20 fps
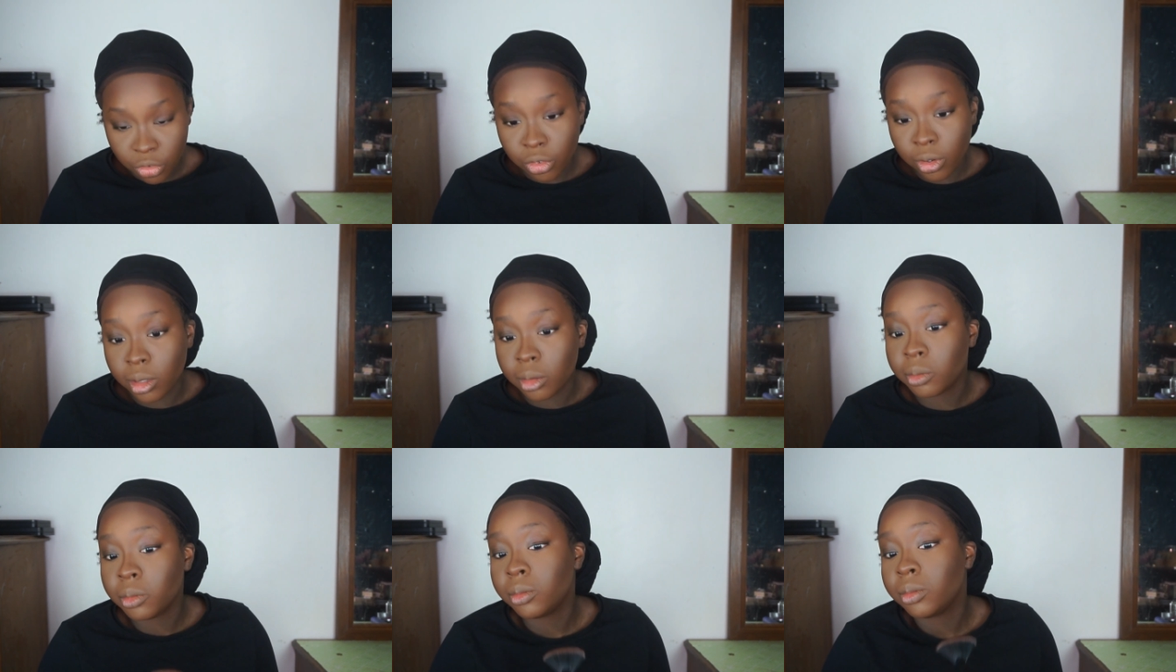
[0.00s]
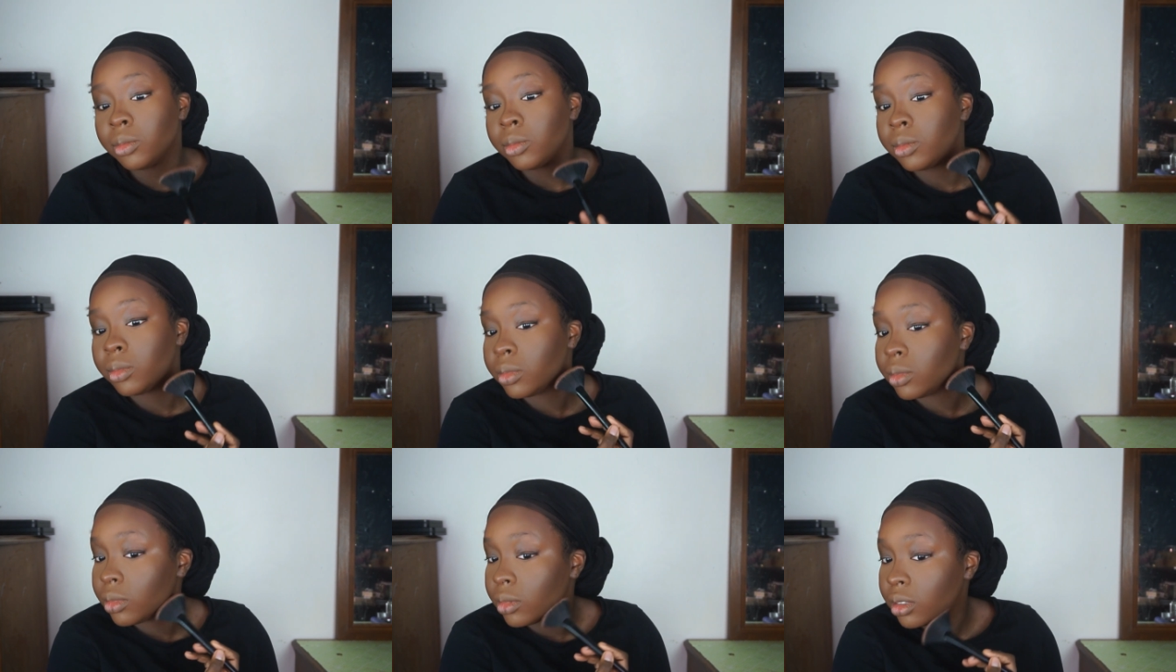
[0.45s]
from
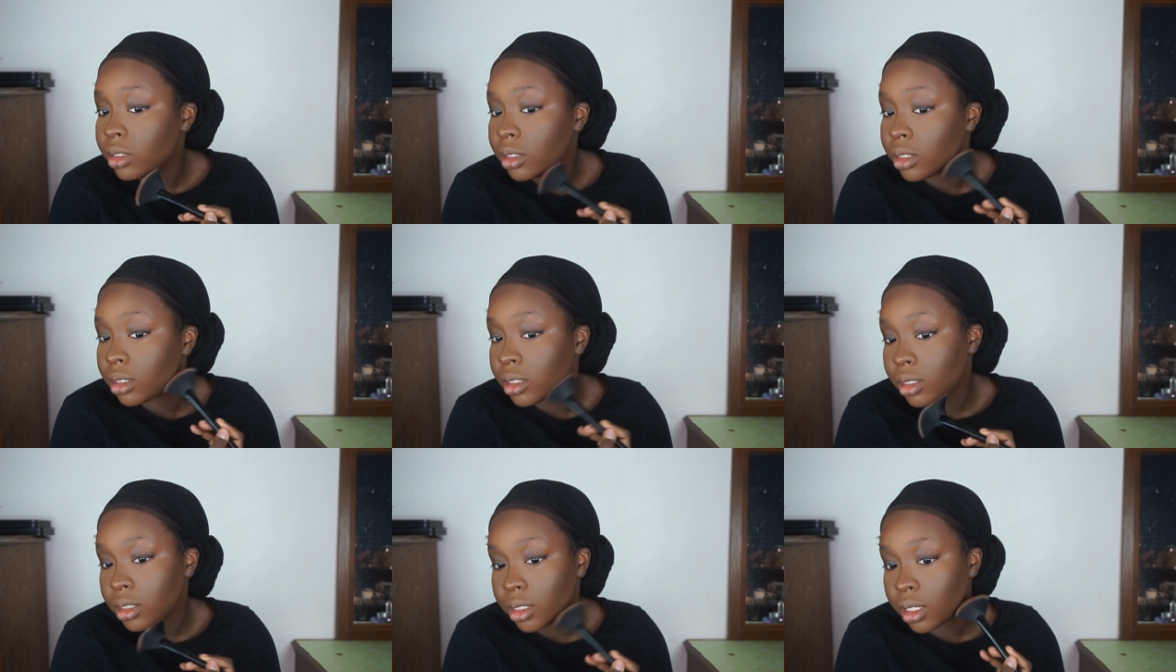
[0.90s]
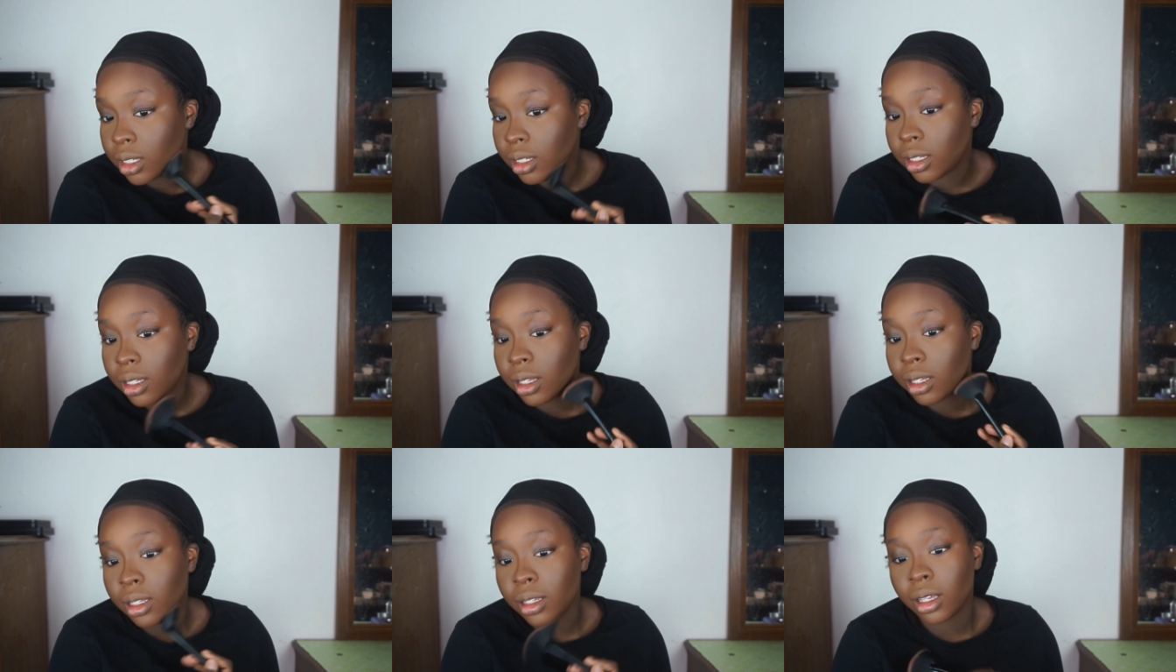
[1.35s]

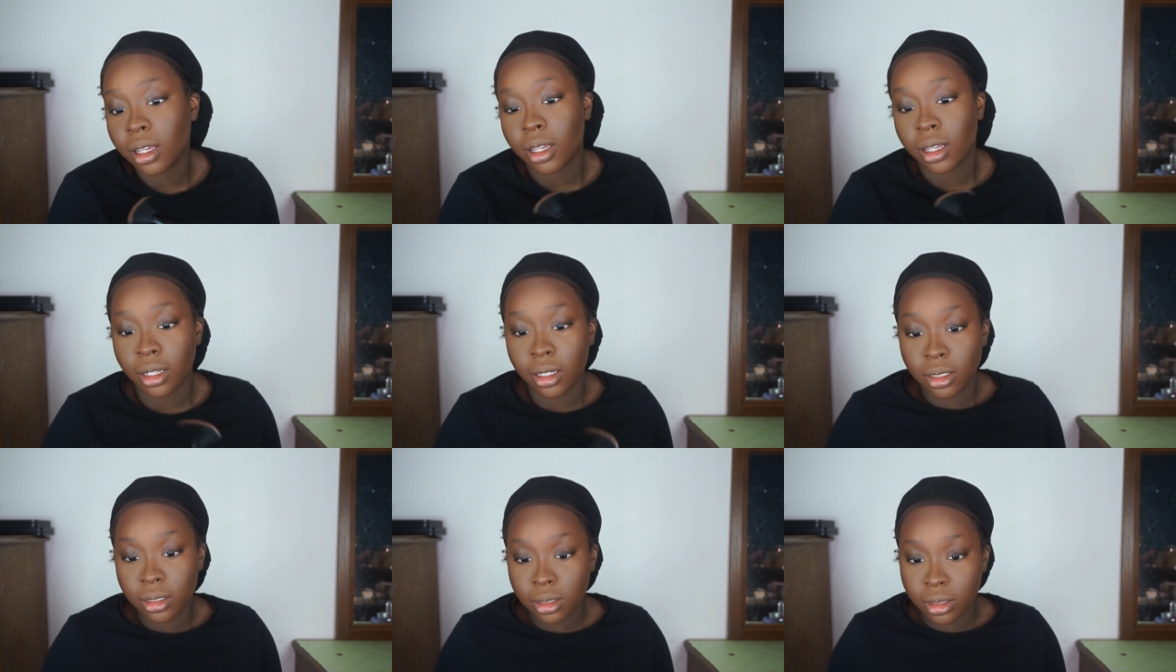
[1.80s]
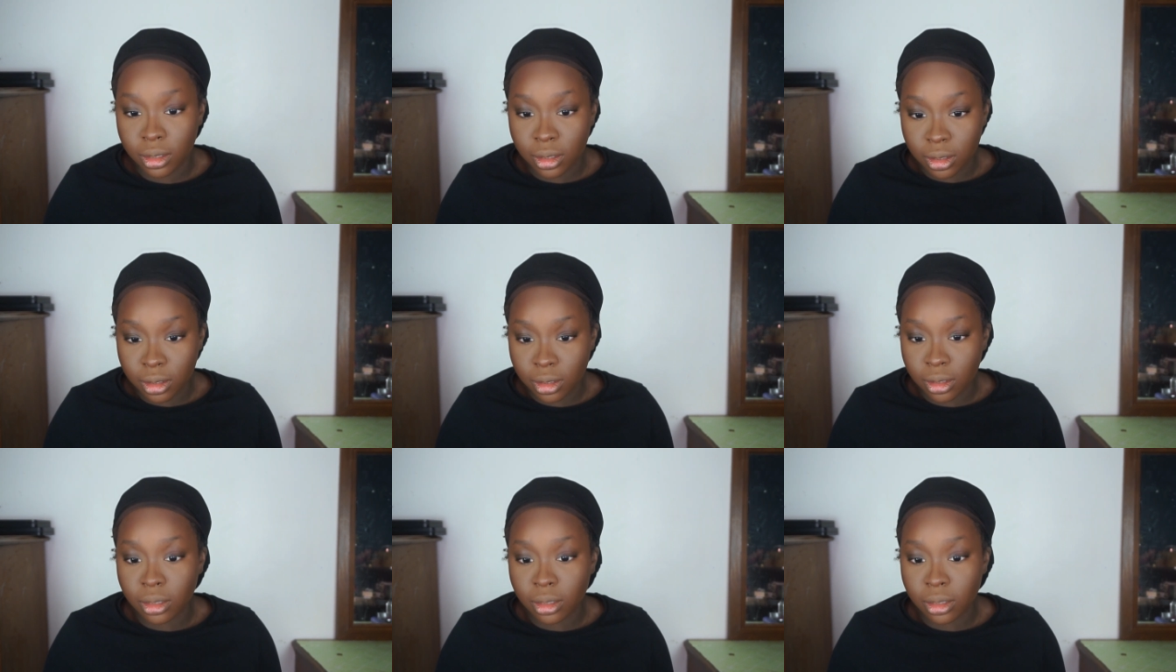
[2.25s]
seeing it,